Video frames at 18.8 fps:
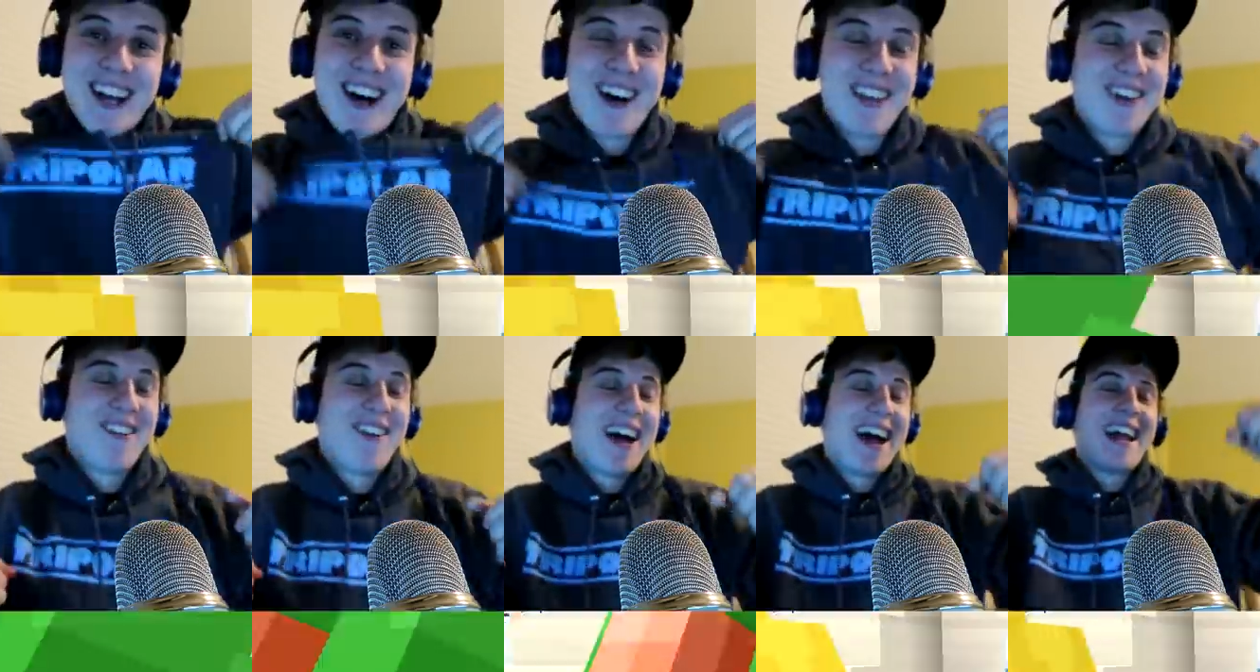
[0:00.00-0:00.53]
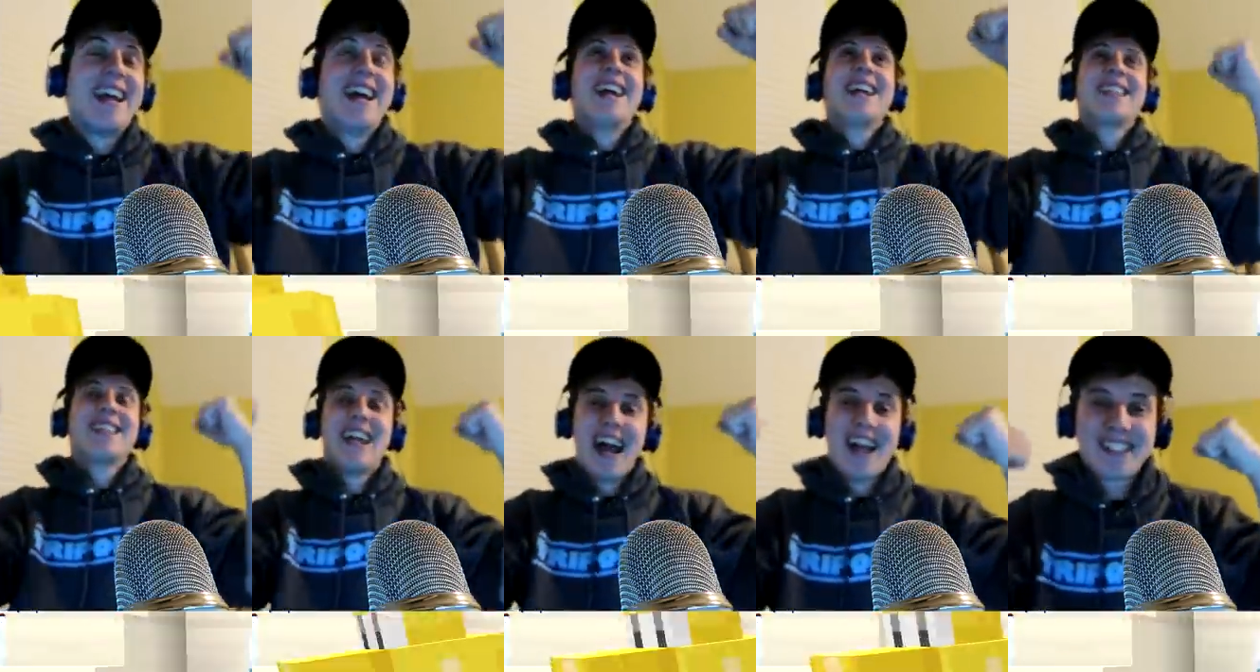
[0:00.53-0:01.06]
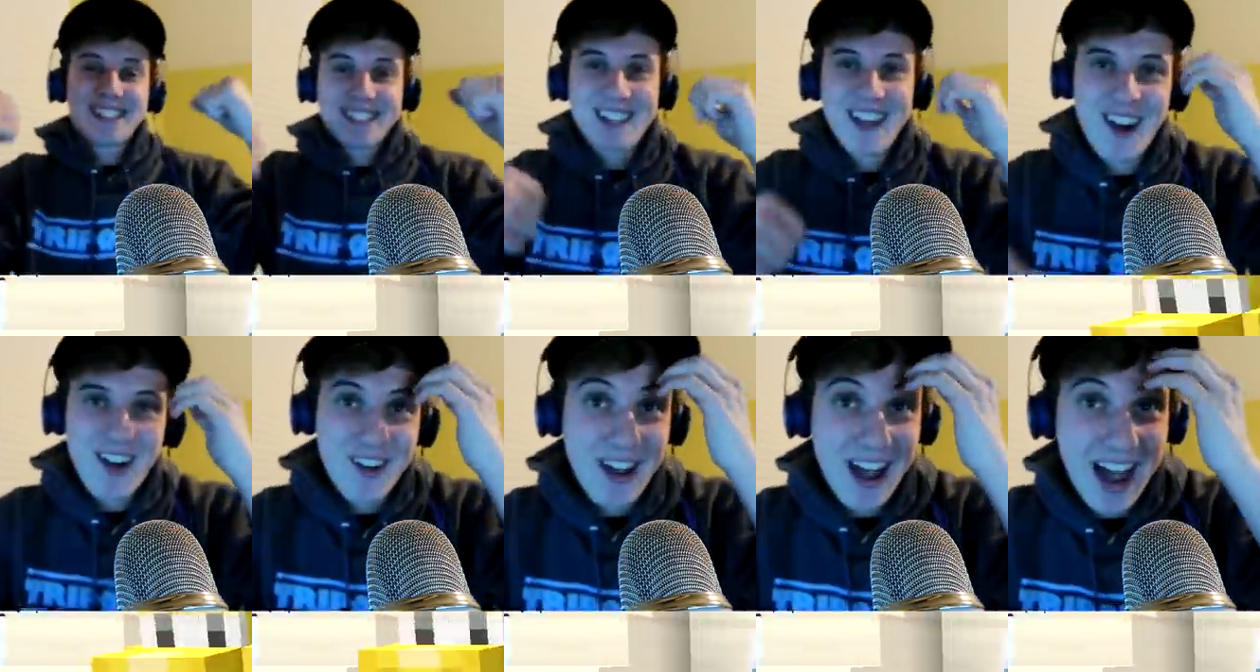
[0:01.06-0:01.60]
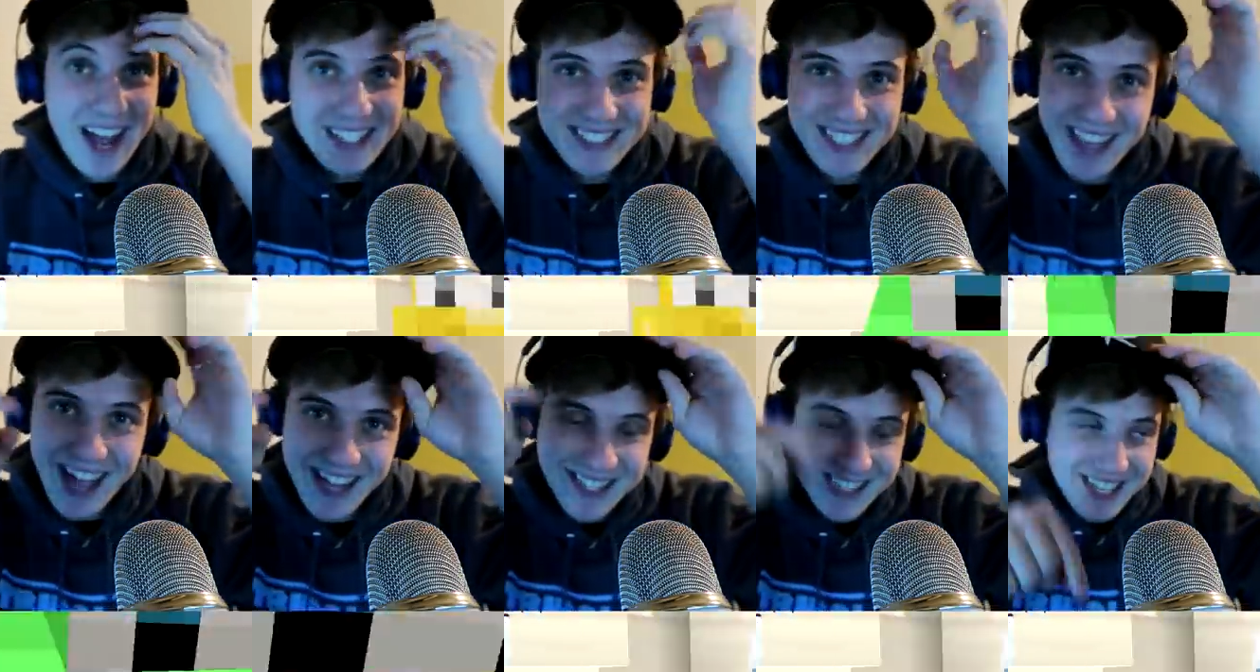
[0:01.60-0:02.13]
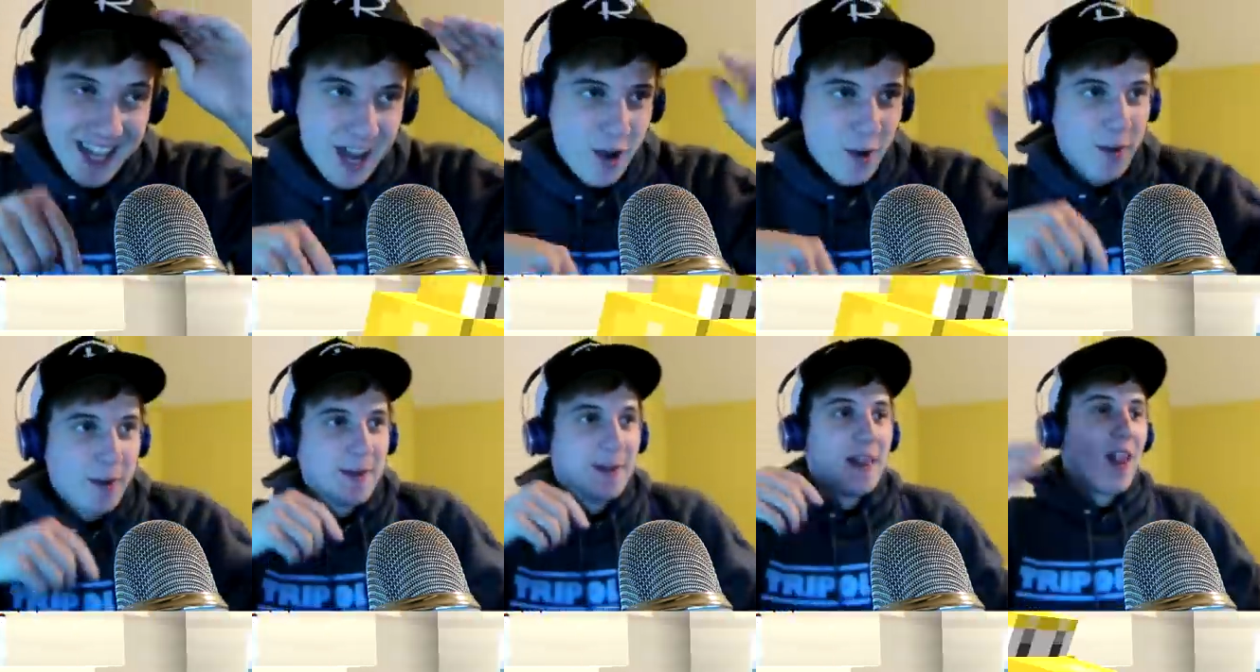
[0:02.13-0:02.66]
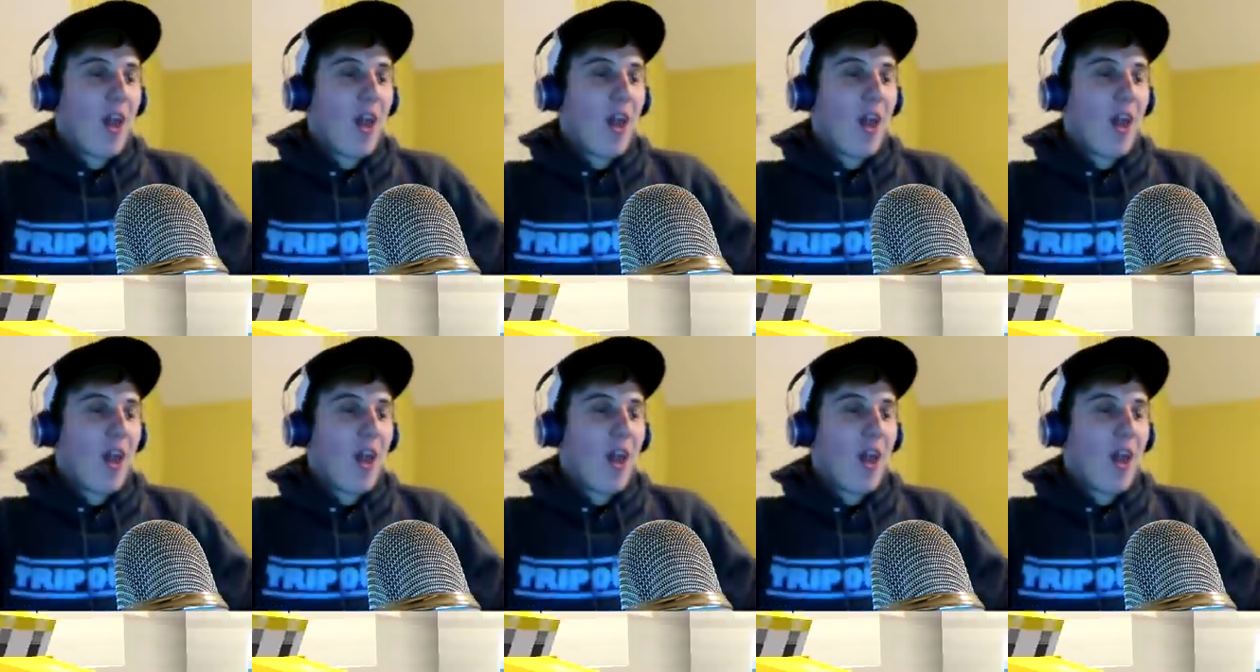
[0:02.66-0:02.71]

all the way! Let's go, guys. Let's go.